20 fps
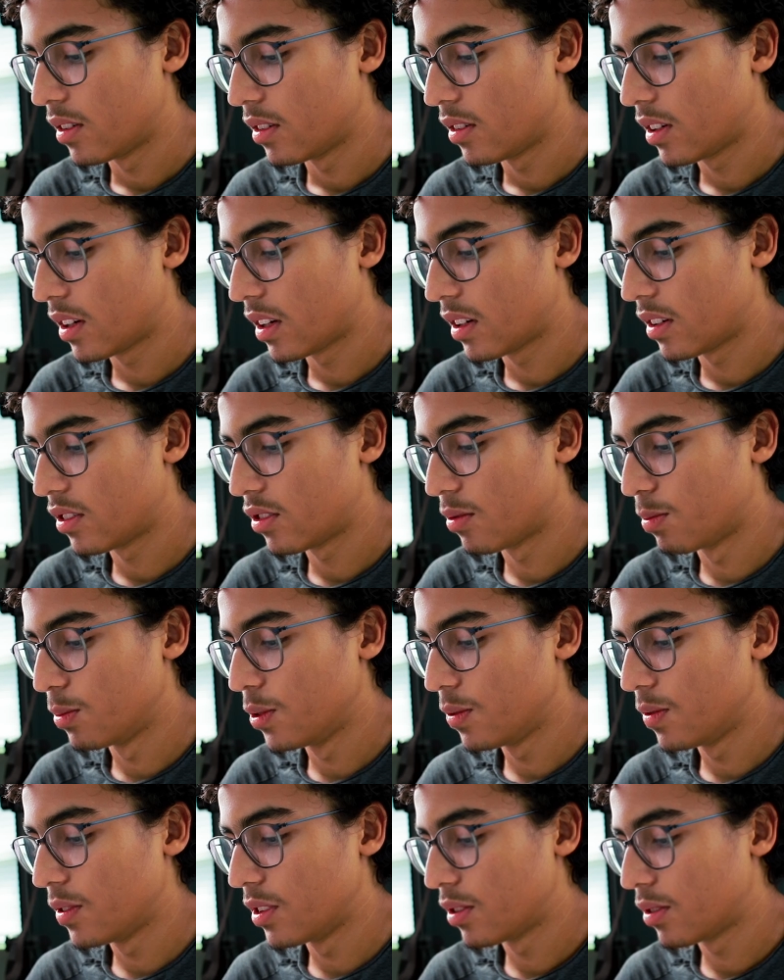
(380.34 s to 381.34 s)
kind of just
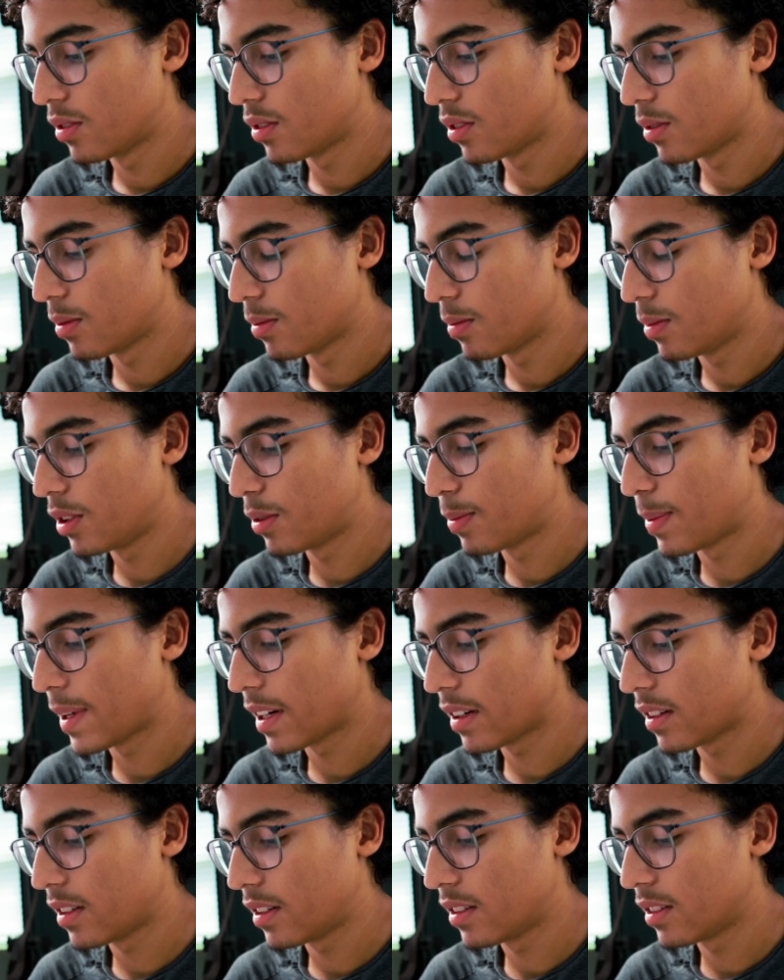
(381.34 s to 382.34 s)
move this piece
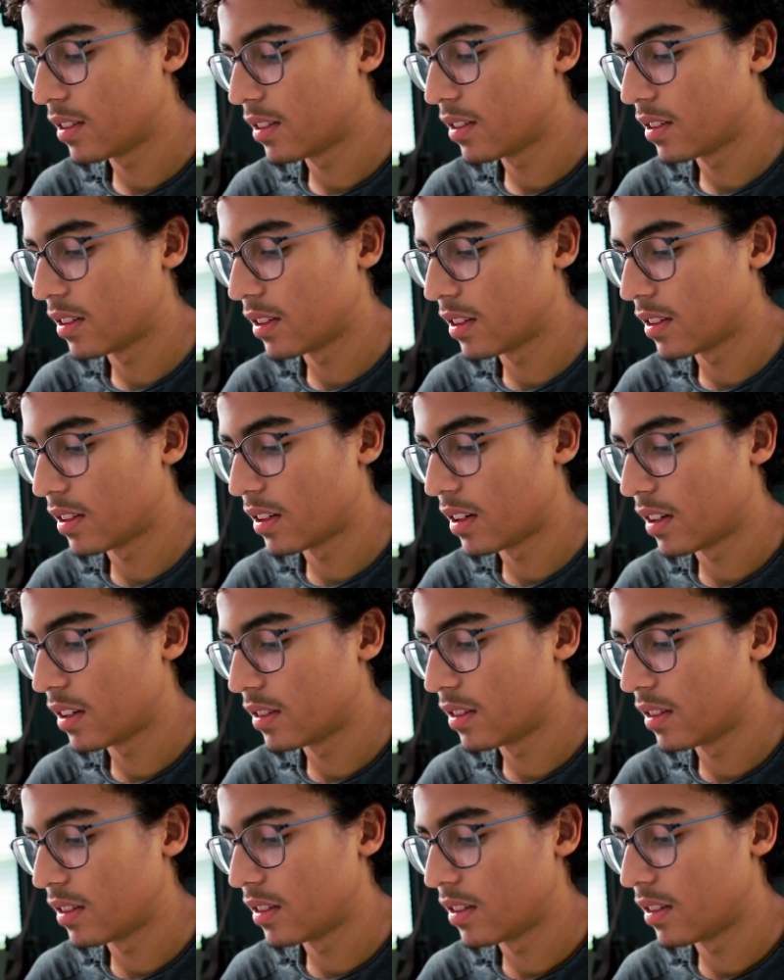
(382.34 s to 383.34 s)
back here. And then I
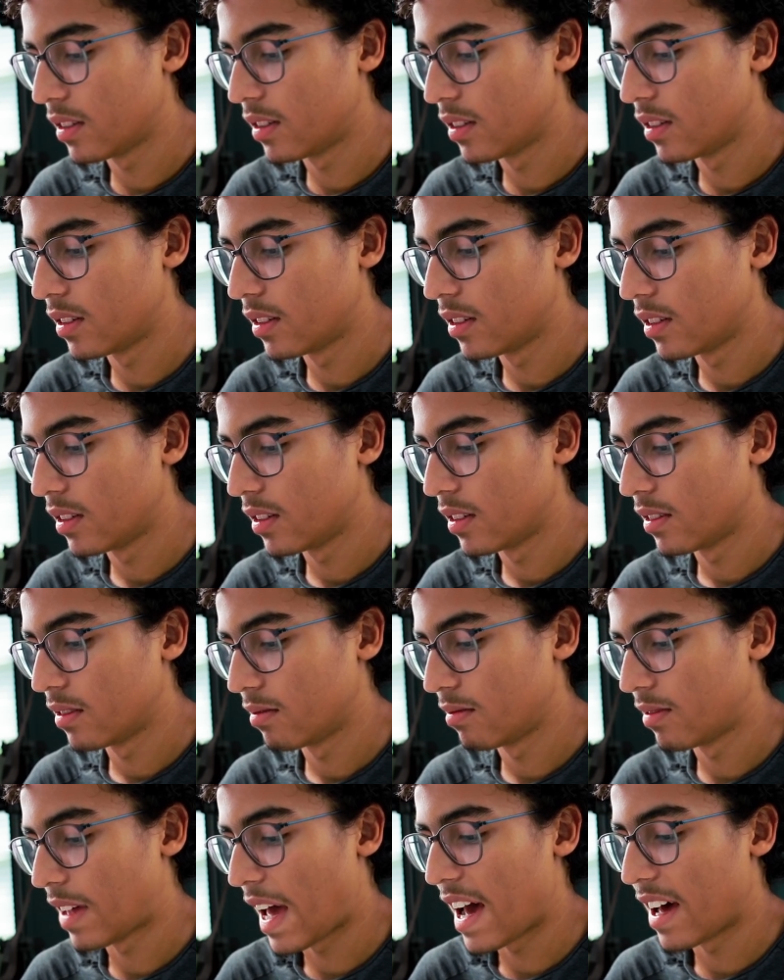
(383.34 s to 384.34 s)
did
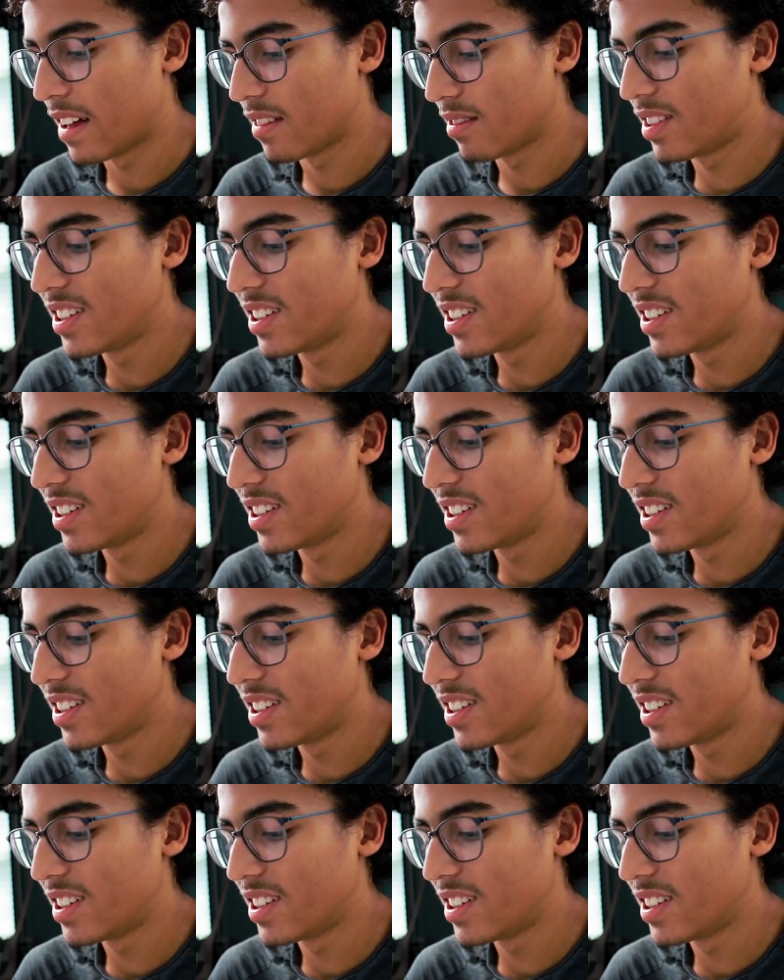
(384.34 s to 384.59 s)
that.